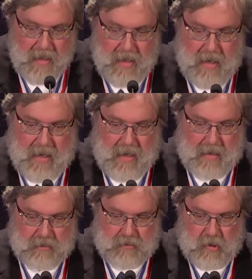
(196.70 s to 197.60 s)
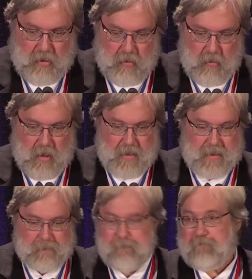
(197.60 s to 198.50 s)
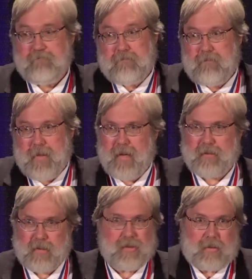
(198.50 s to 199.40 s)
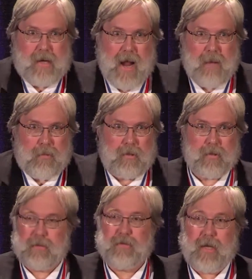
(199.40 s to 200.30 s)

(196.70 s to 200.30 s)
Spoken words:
and so they just gambled and